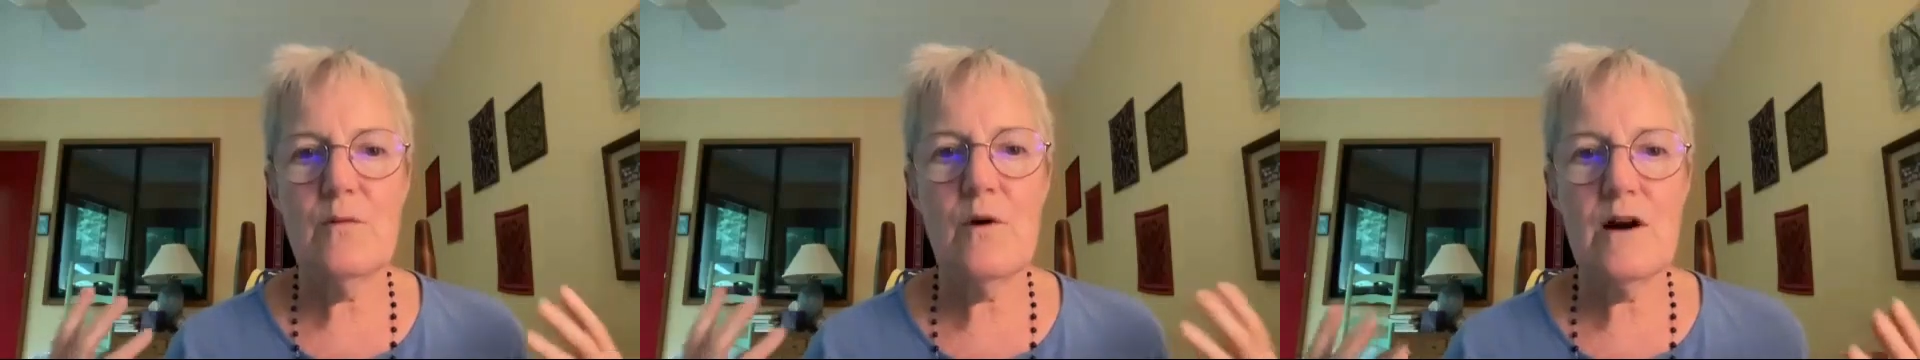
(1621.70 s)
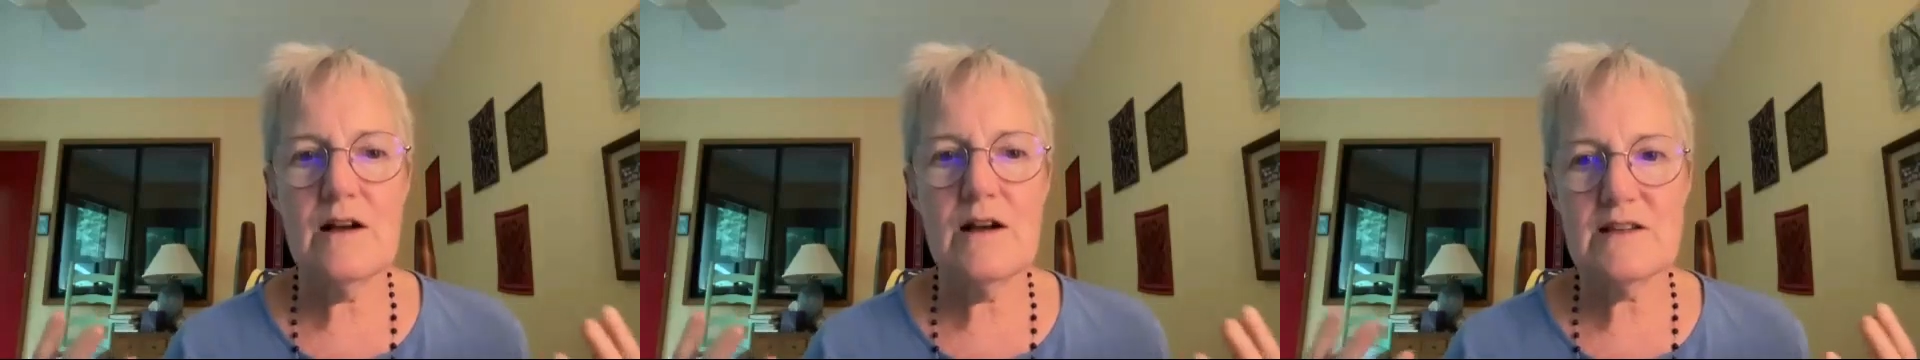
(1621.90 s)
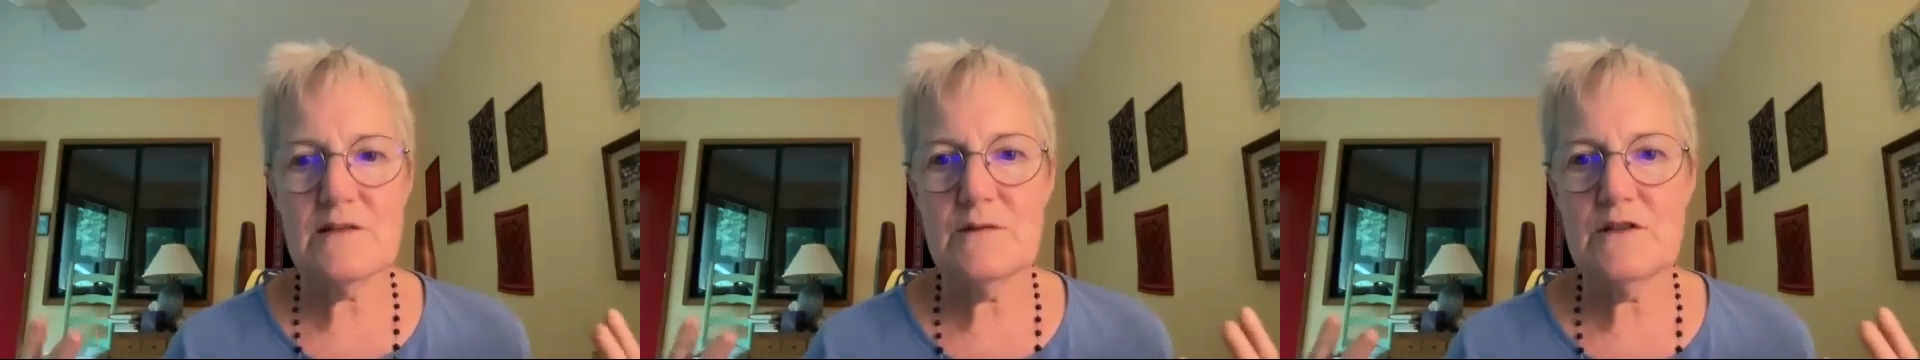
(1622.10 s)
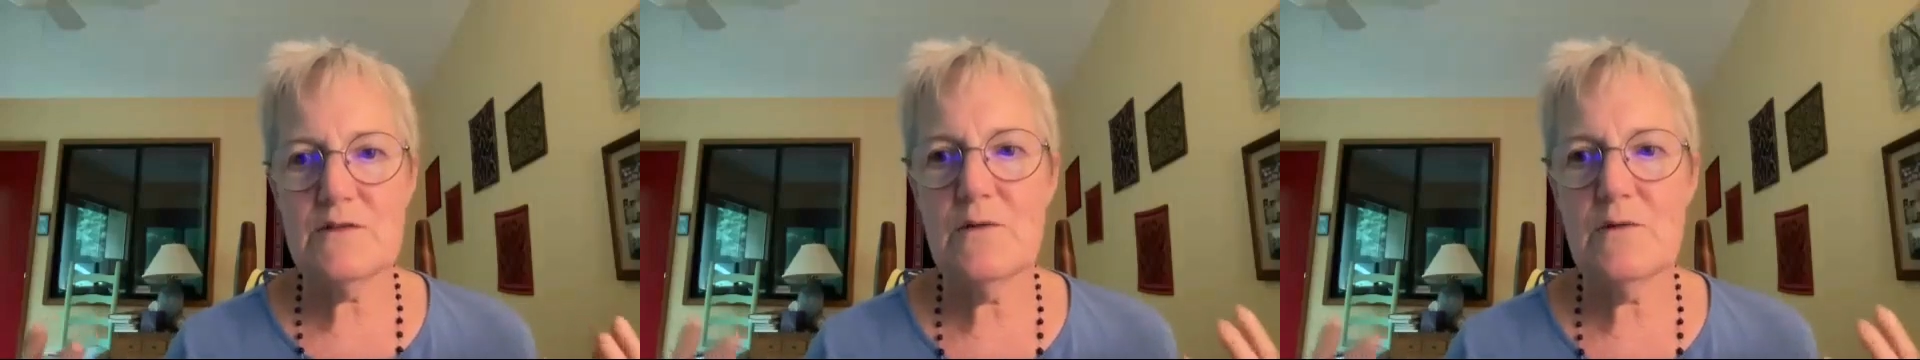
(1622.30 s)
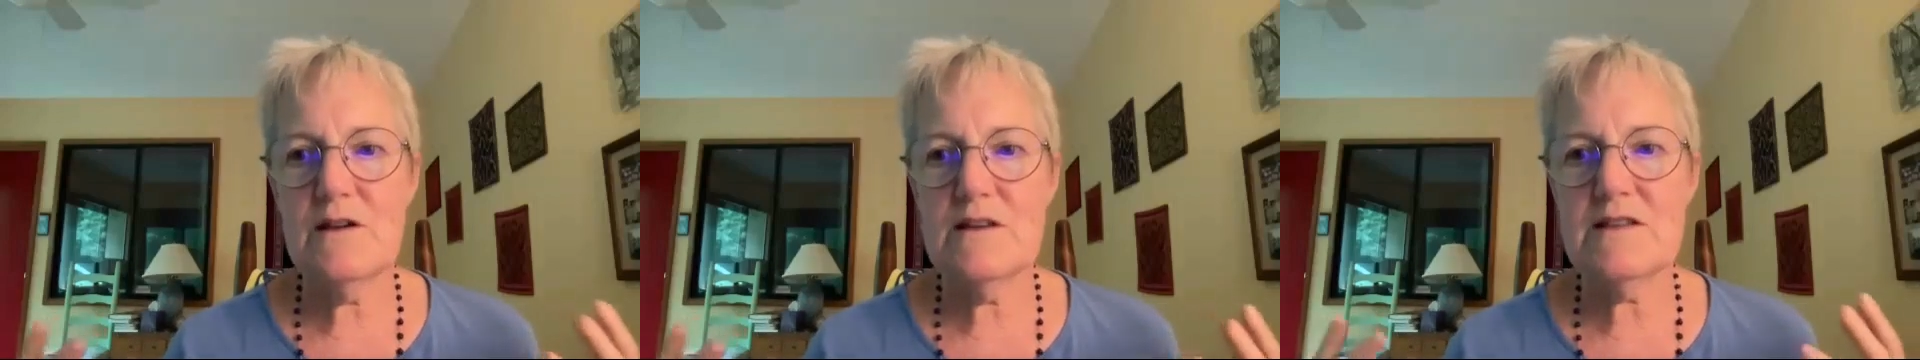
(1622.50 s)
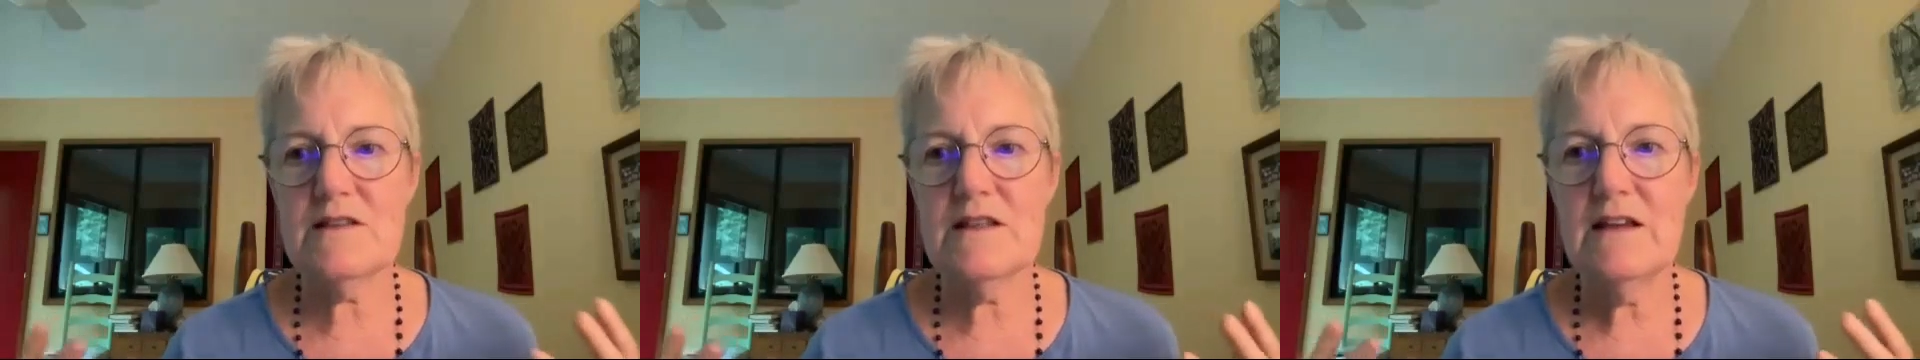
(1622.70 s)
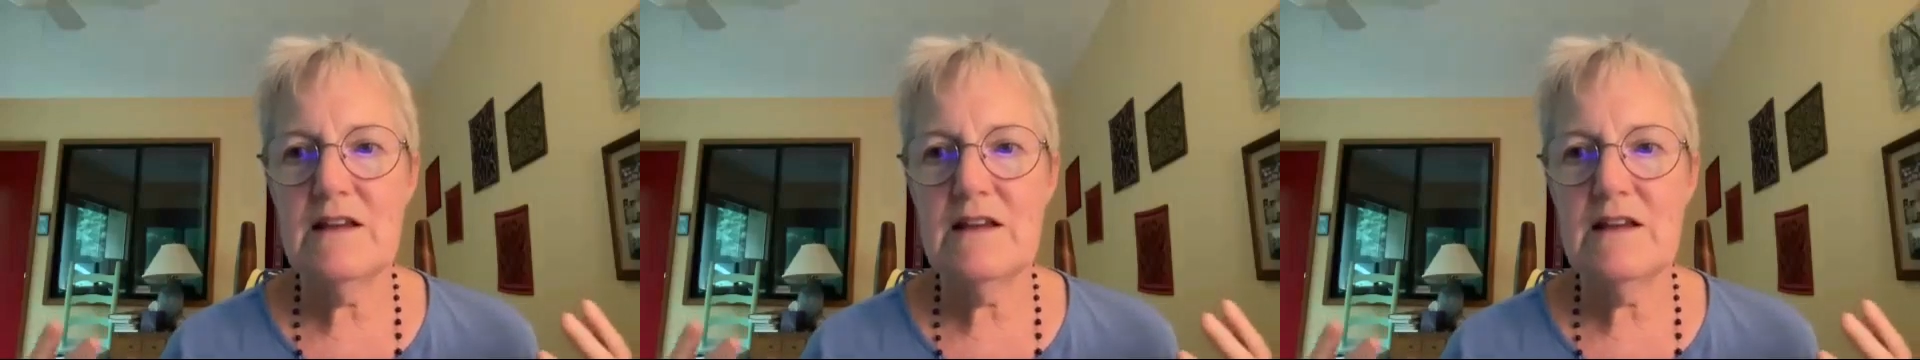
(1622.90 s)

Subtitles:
was, which was